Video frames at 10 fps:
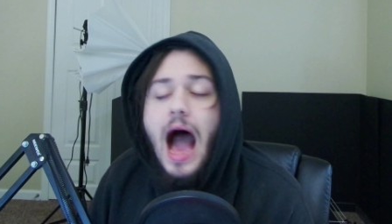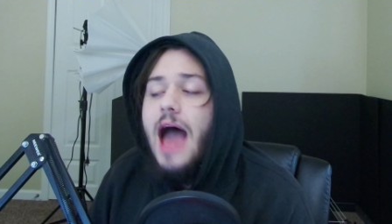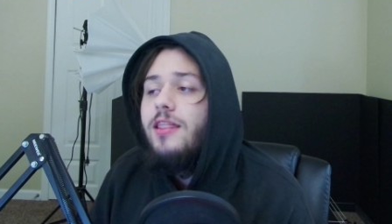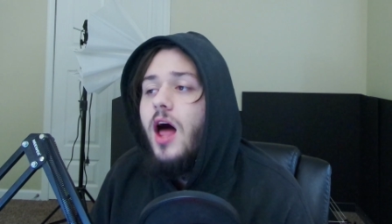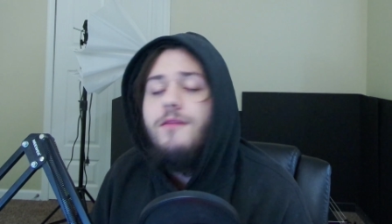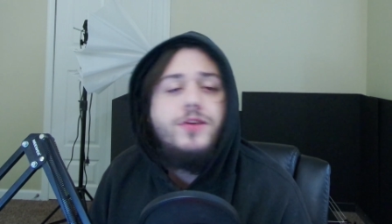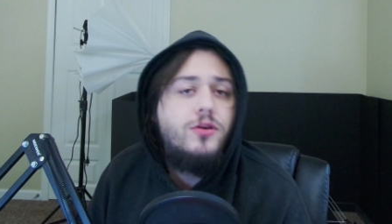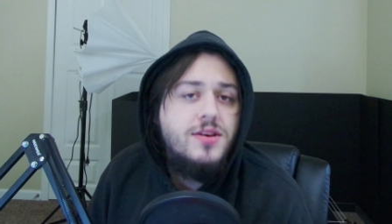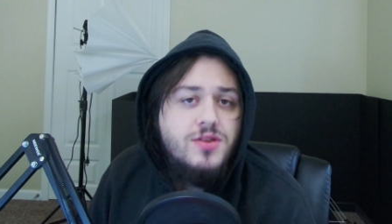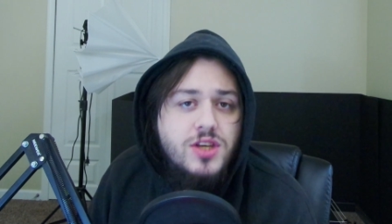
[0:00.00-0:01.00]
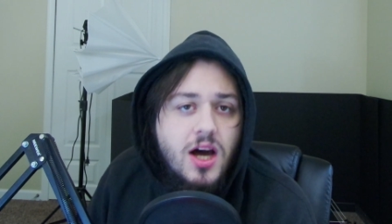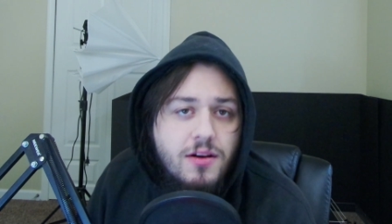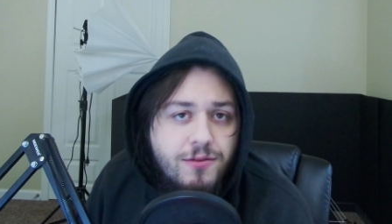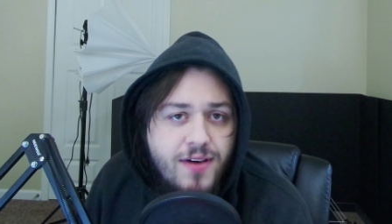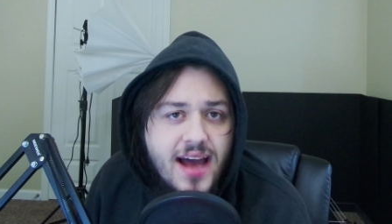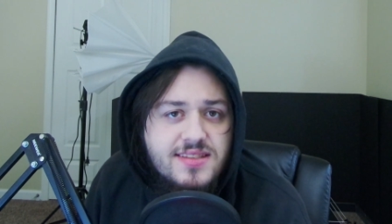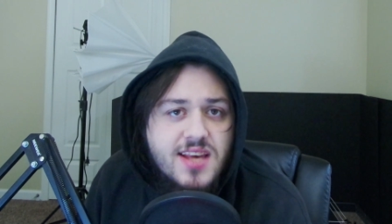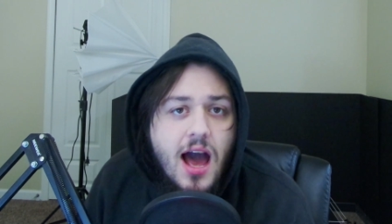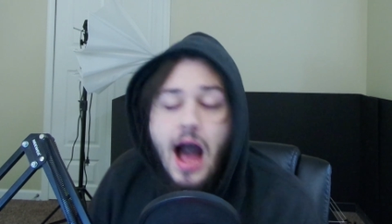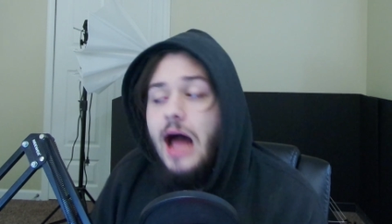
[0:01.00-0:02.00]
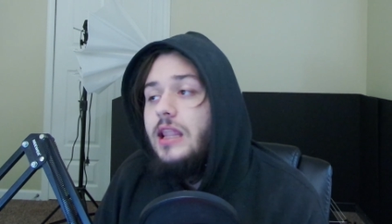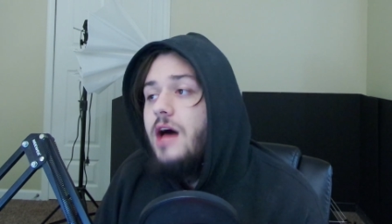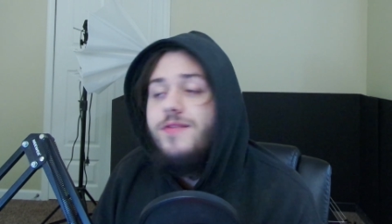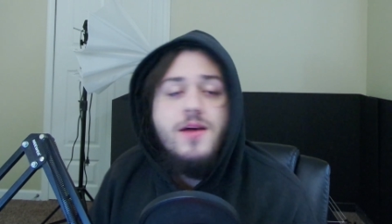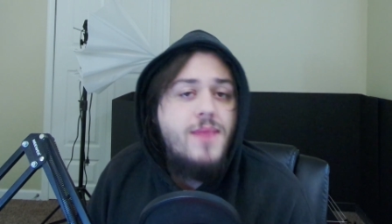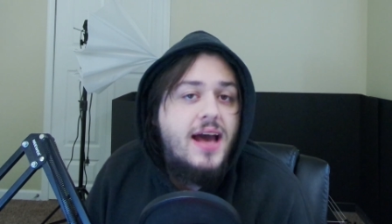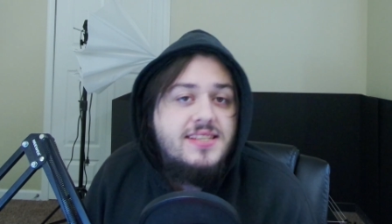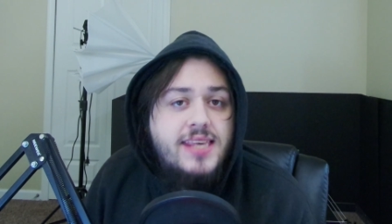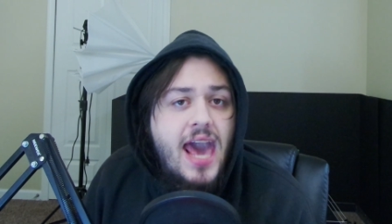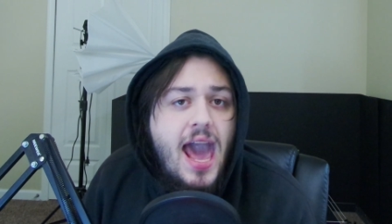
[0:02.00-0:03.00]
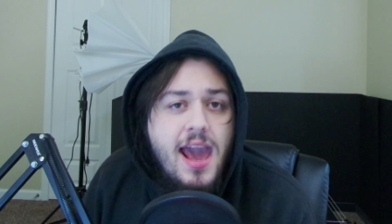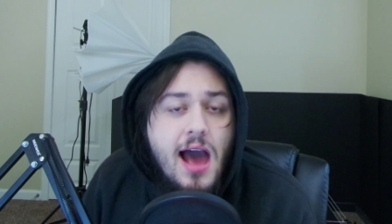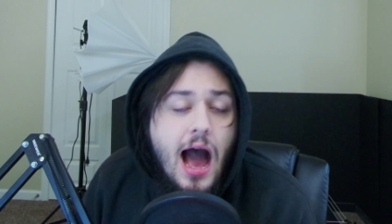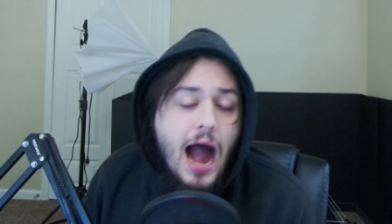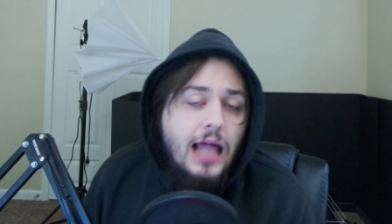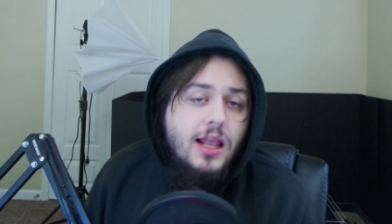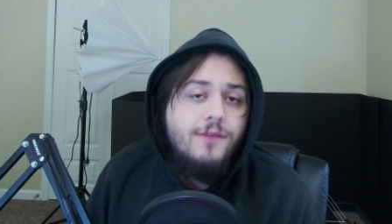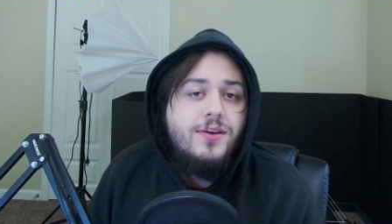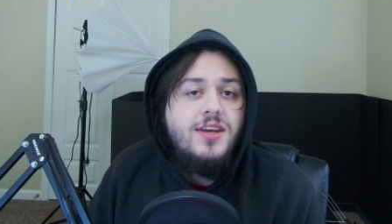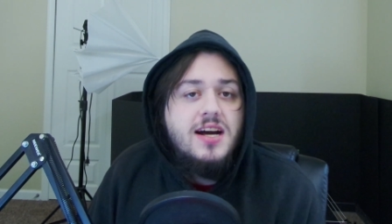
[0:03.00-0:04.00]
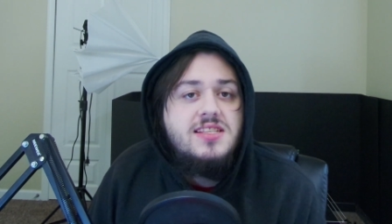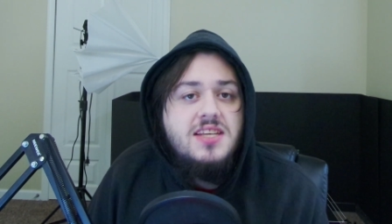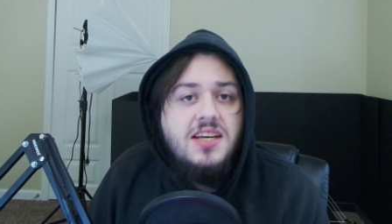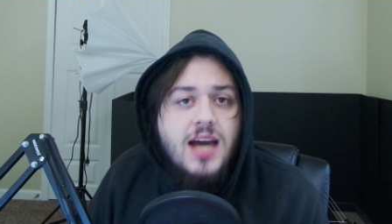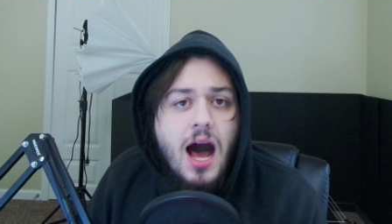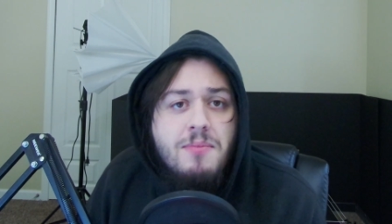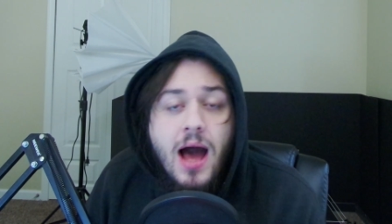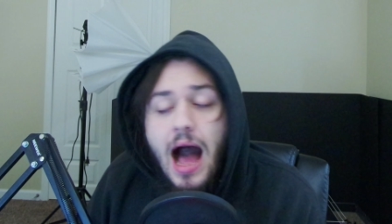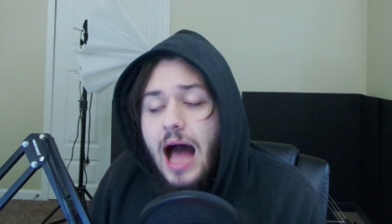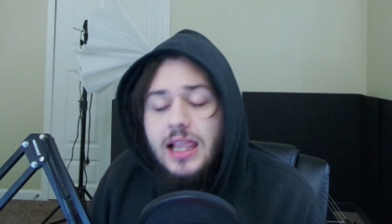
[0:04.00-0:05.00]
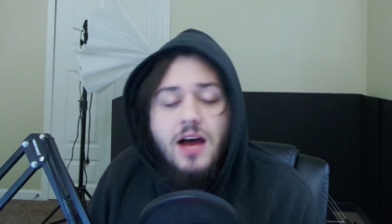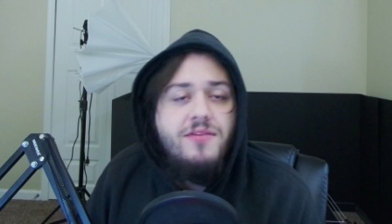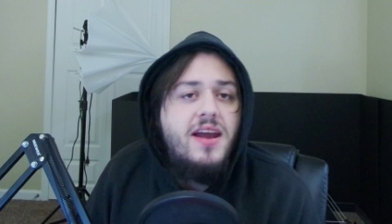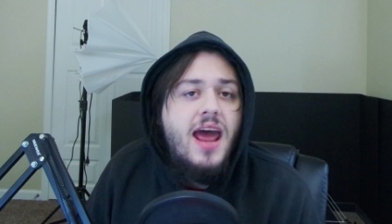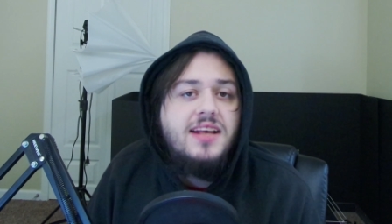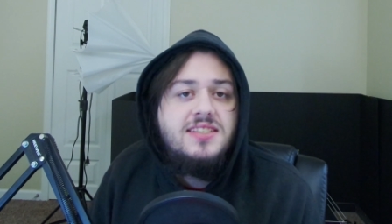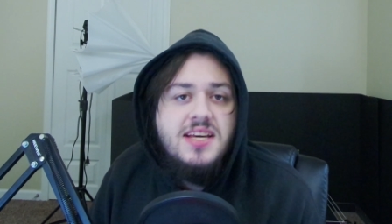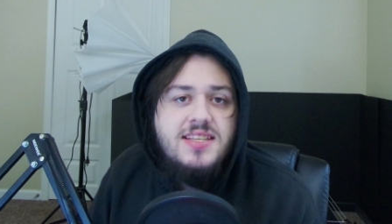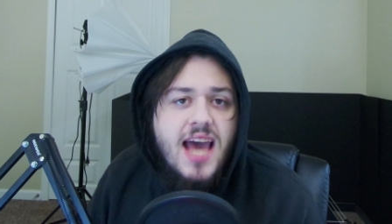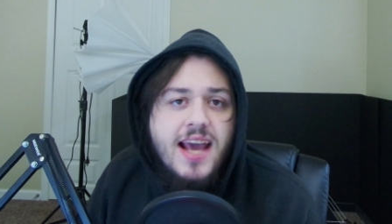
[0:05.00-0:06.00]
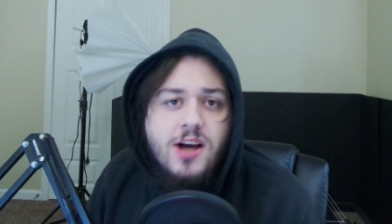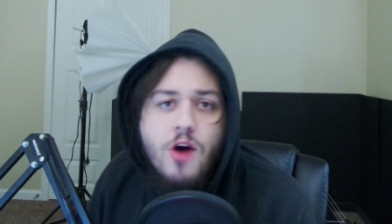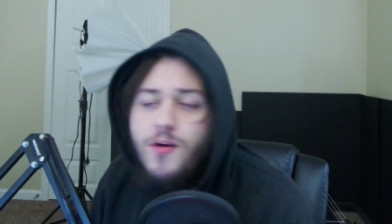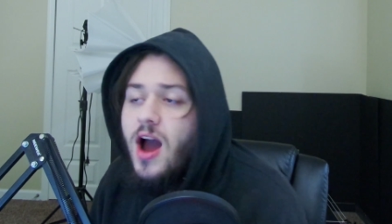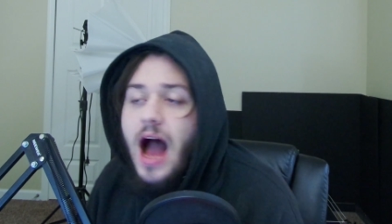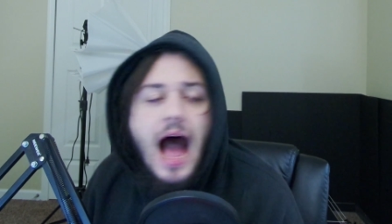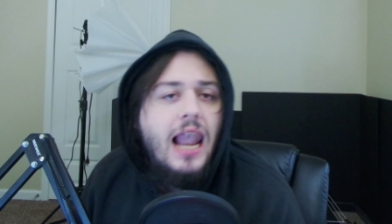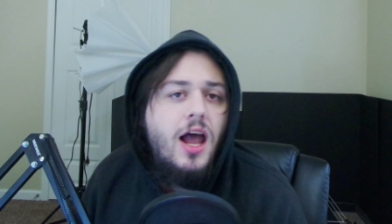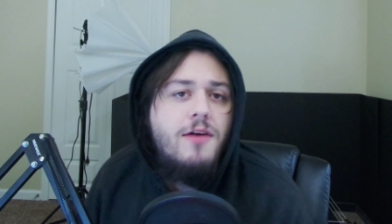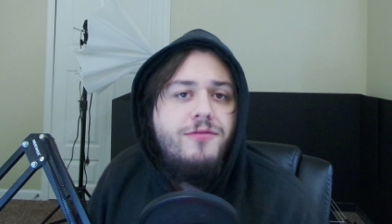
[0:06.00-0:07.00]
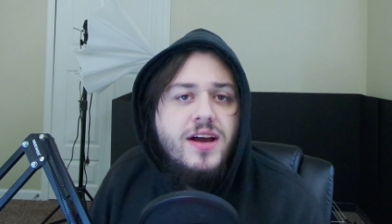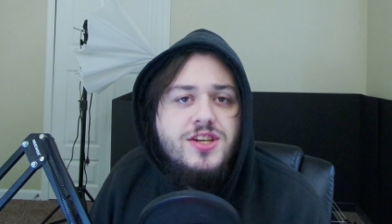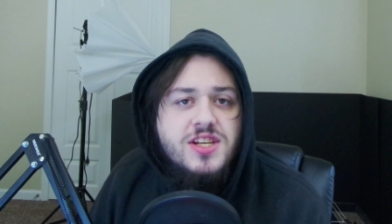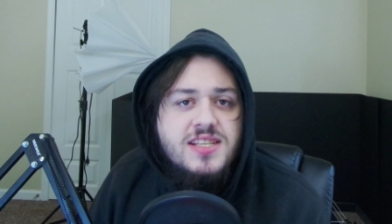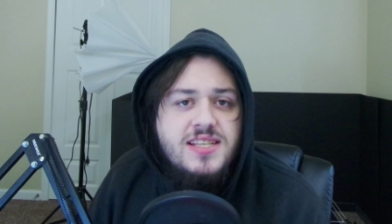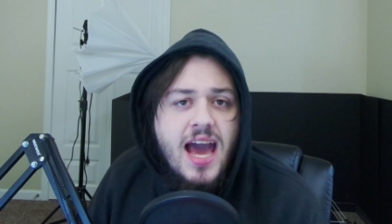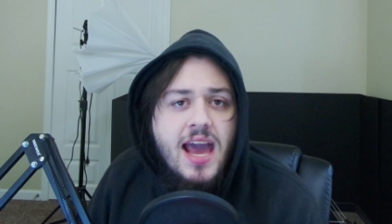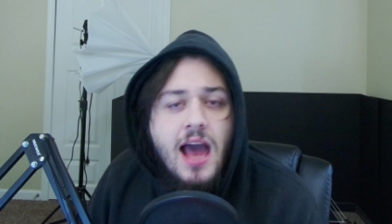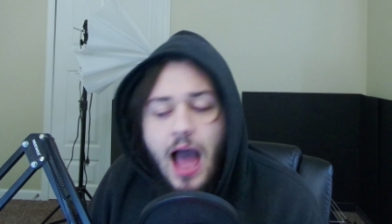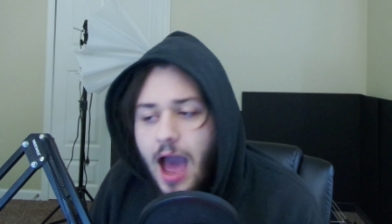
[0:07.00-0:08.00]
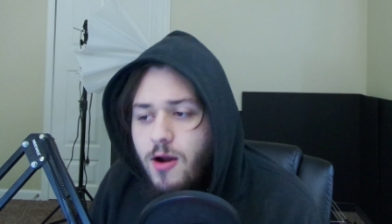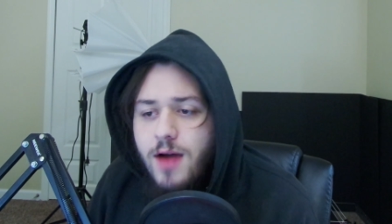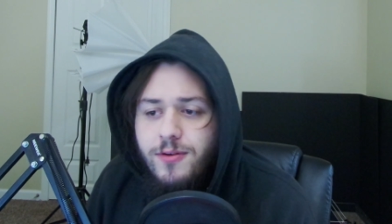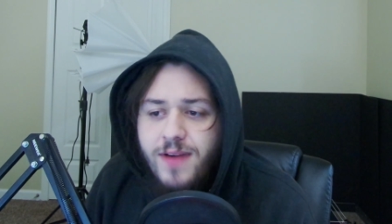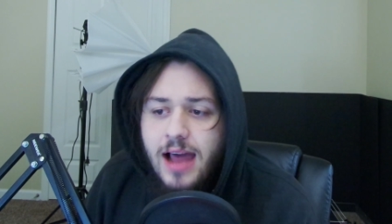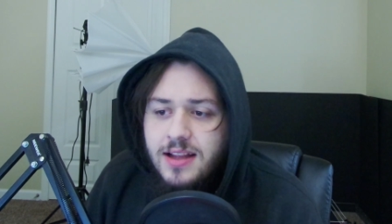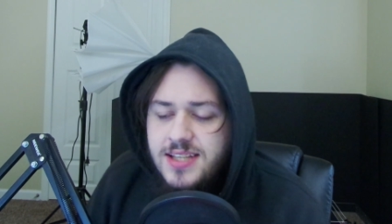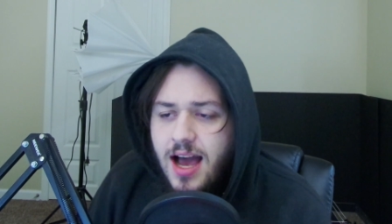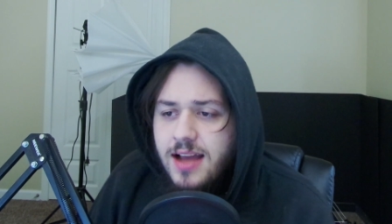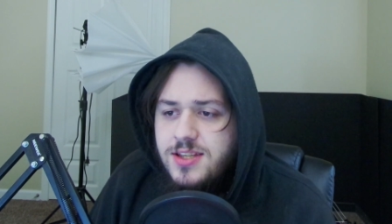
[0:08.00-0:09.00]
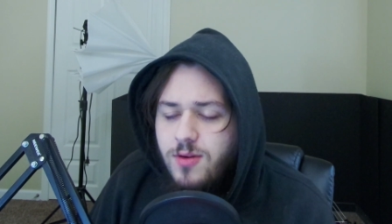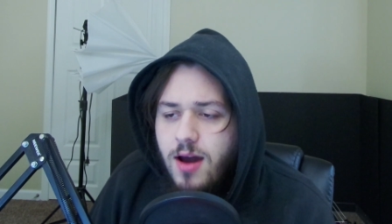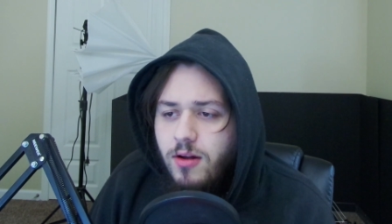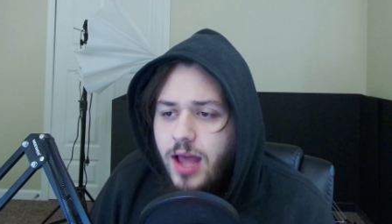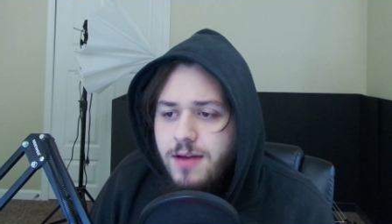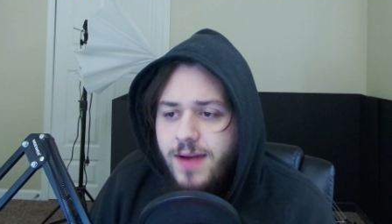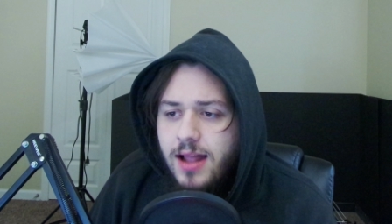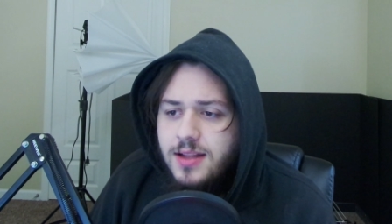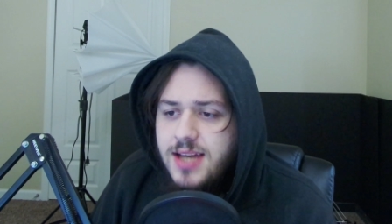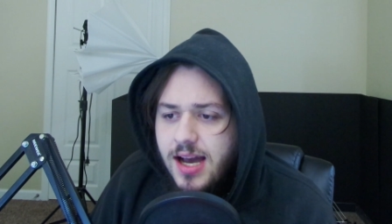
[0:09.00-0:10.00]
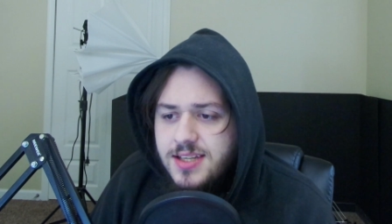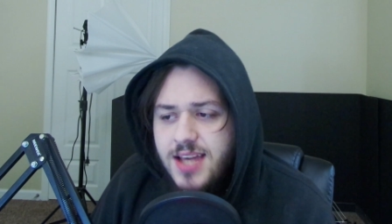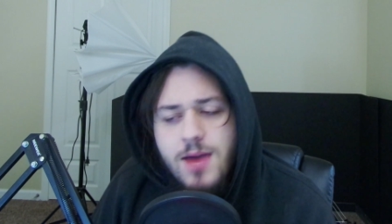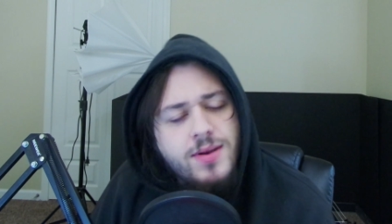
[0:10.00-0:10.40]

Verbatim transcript: I love the Grizzled Young Vets. I love MSK. I love the Dusty Cup. I love NXT TakeOver. I love Vengeance Day. I don't have a Valentine, so I don't like Valentine's Day.